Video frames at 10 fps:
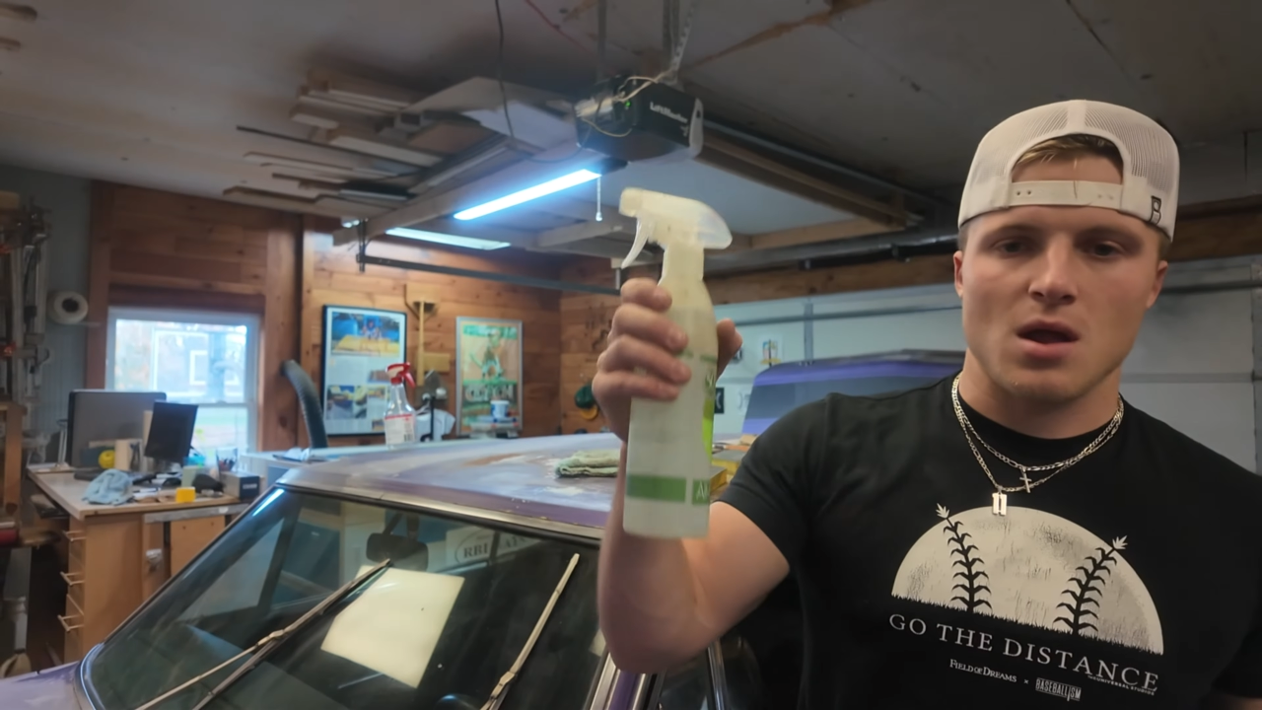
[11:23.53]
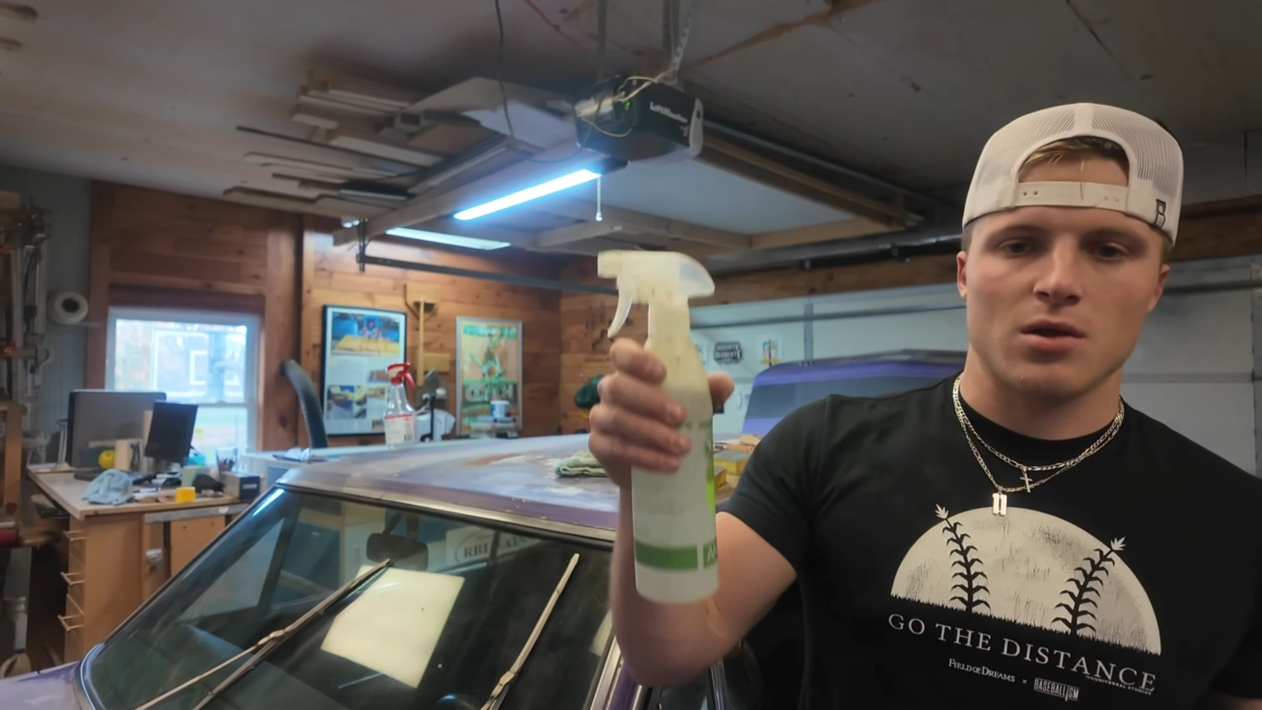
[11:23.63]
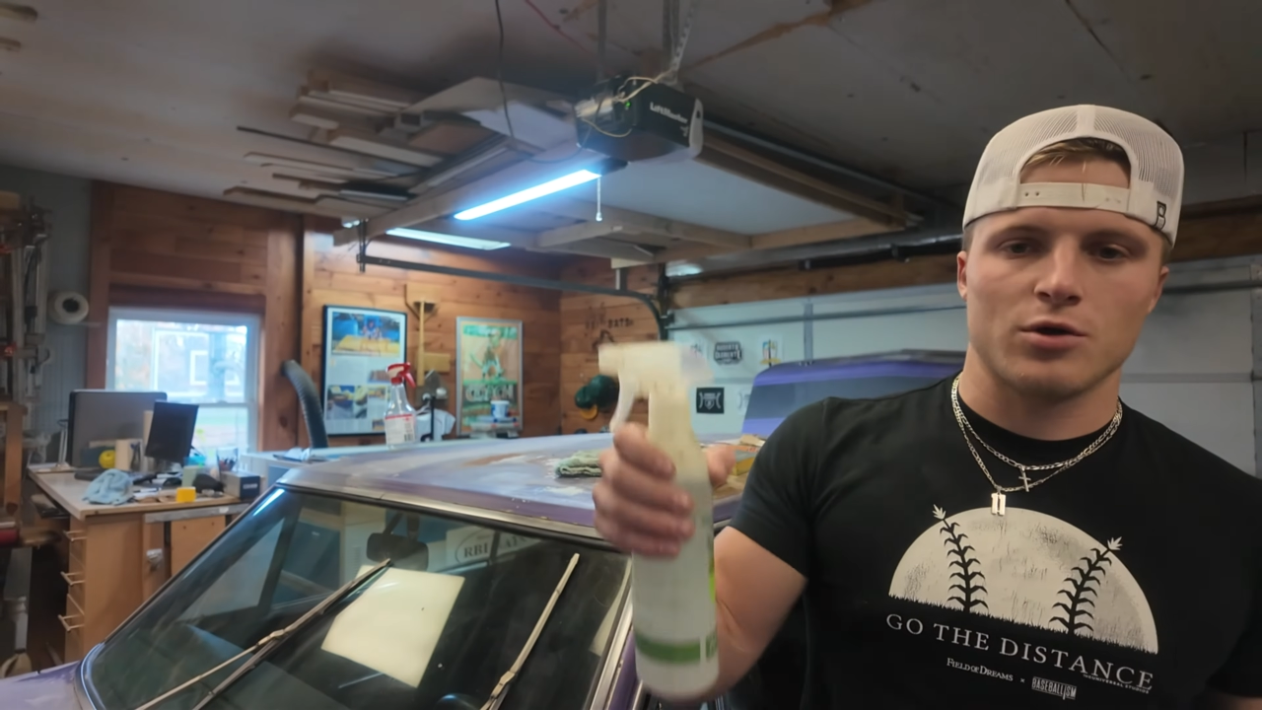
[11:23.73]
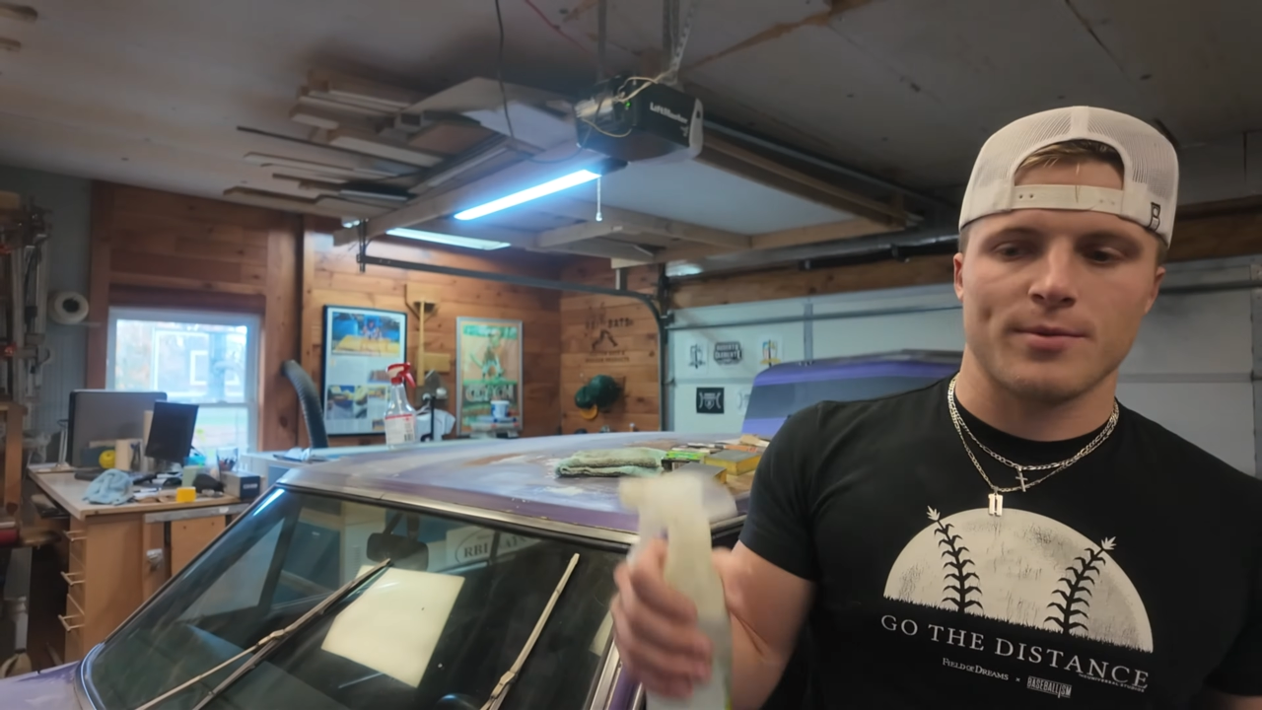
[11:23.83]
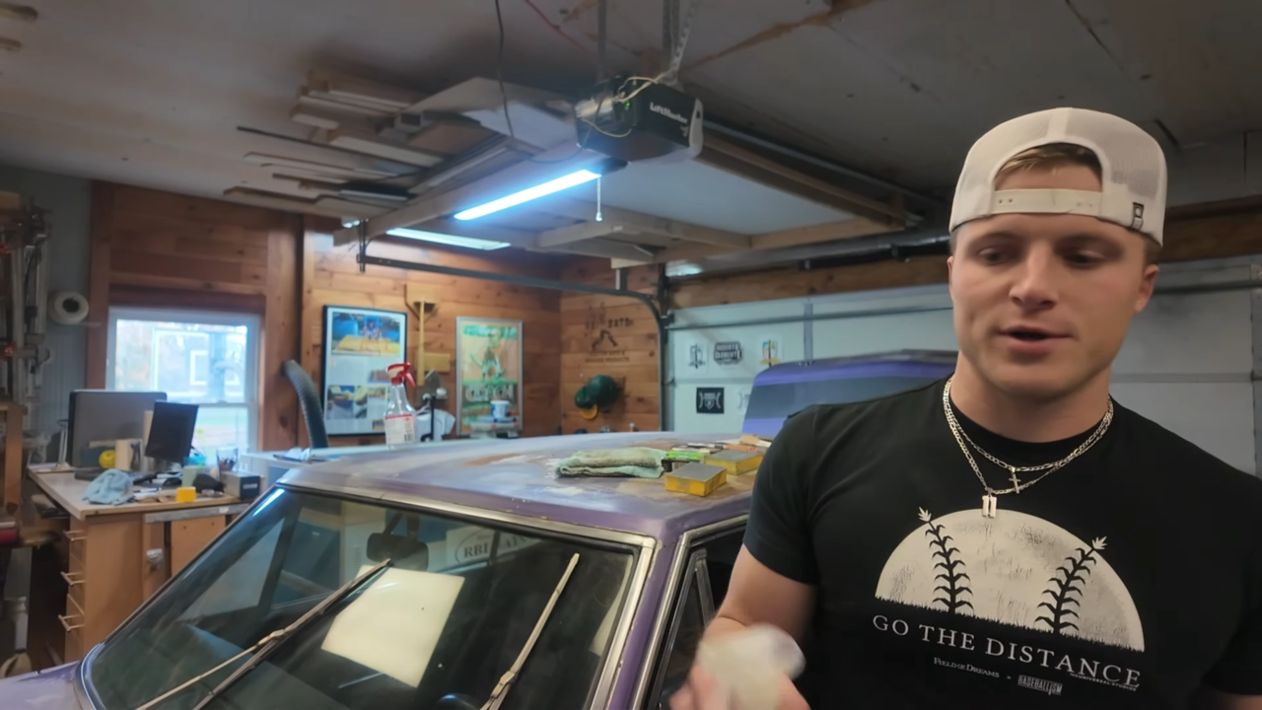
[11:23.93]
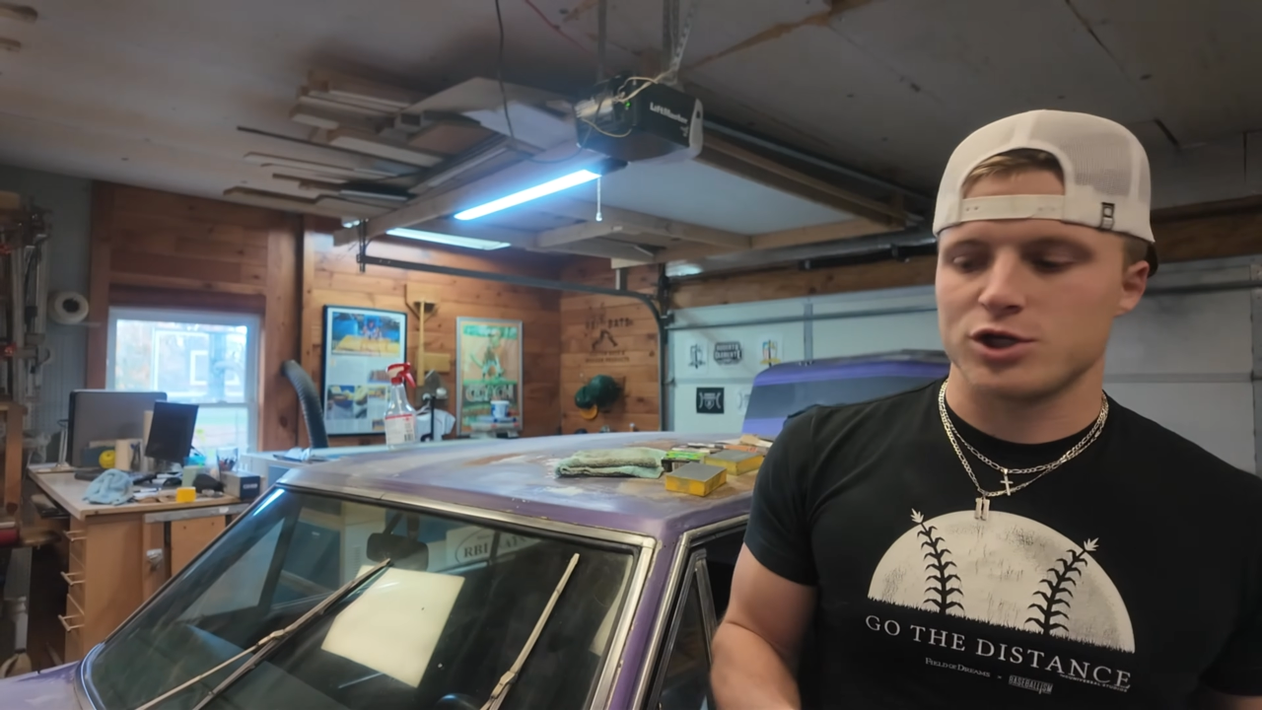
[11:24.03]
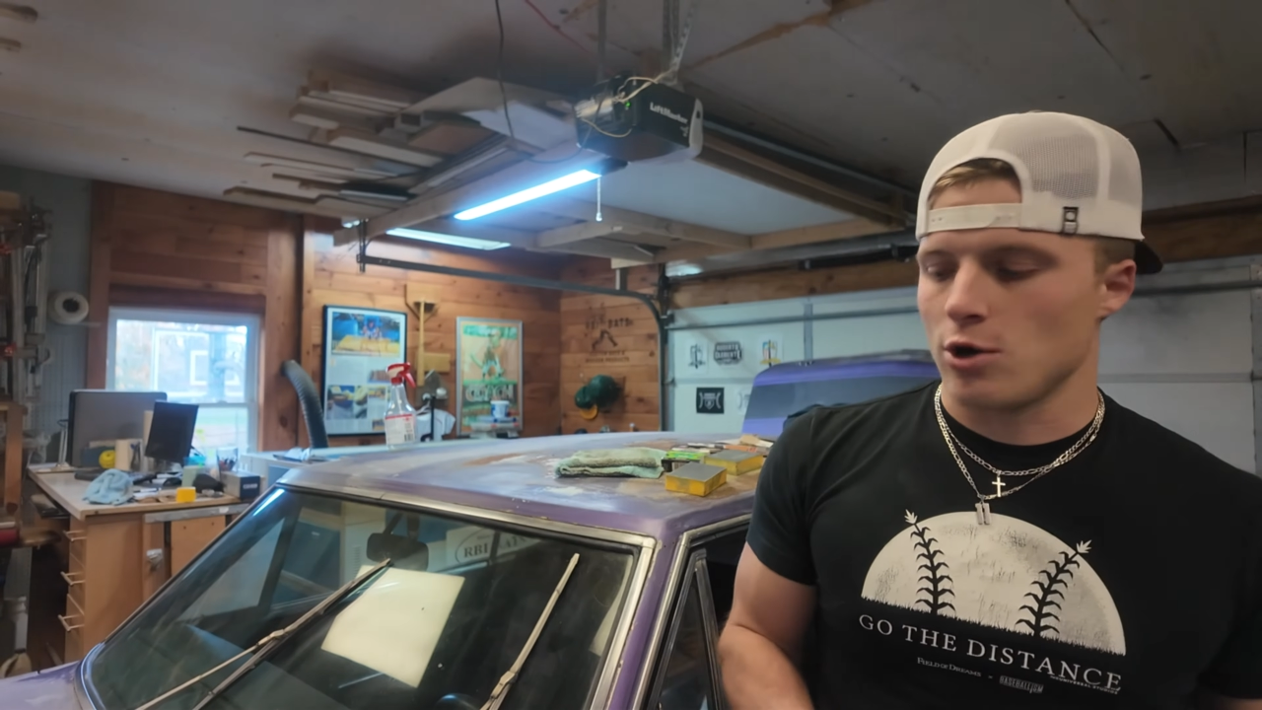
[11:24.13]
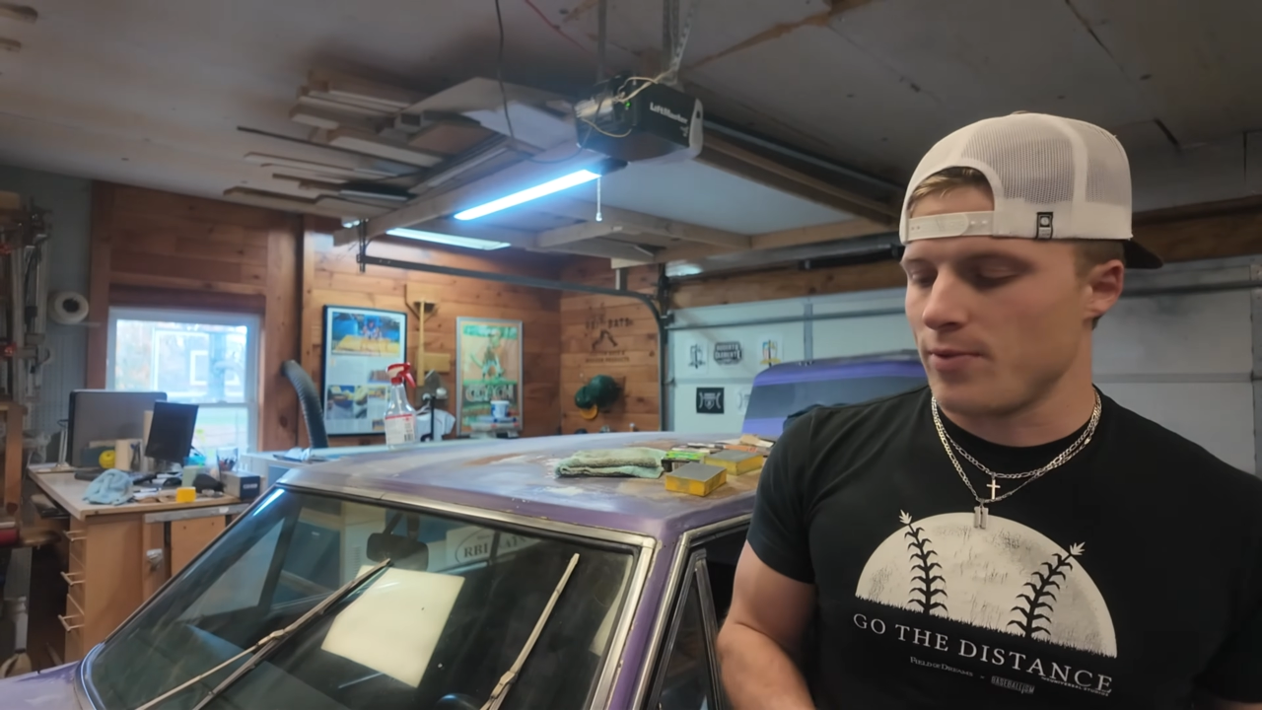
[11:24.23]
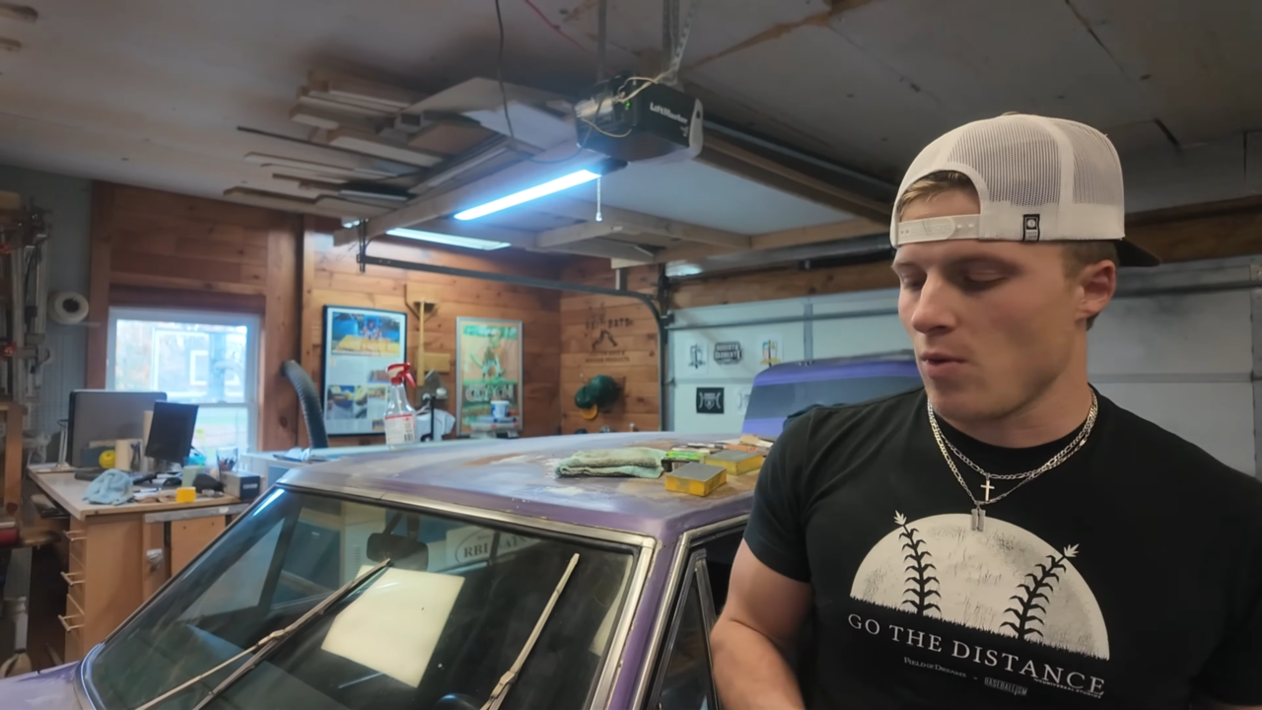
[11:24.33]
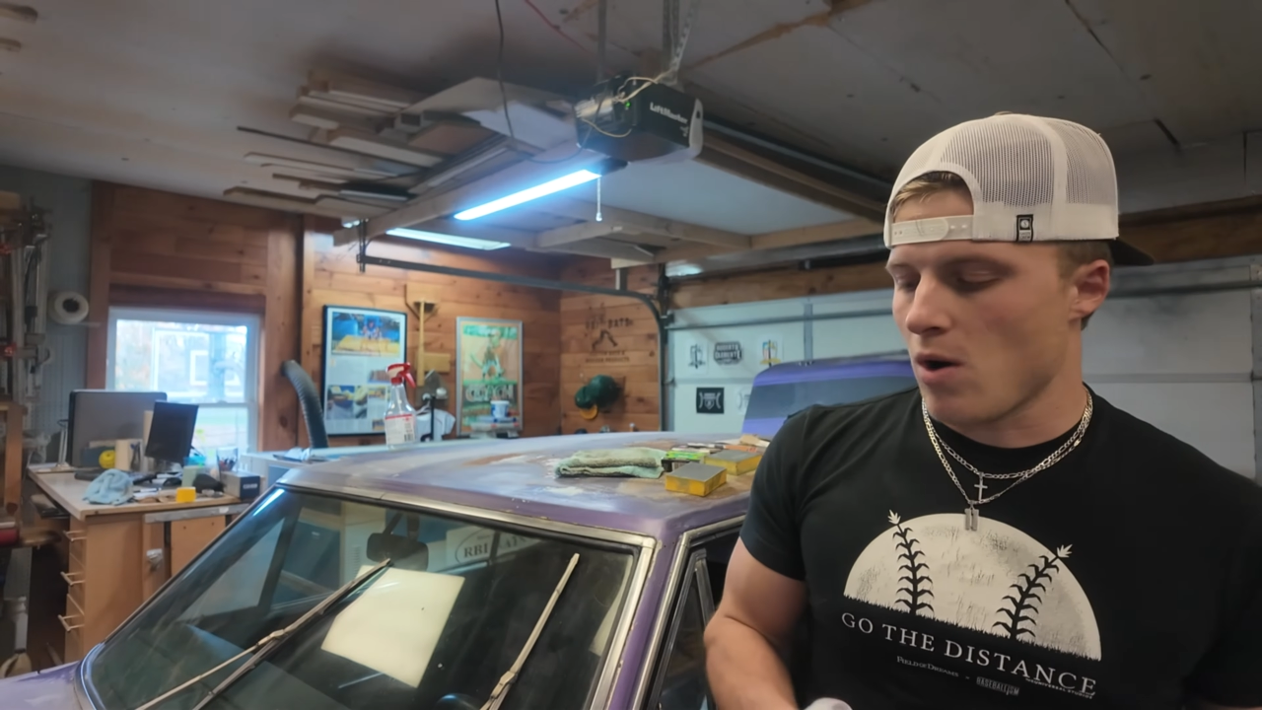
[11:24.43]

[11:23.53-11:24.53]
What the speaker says: little bit of soapy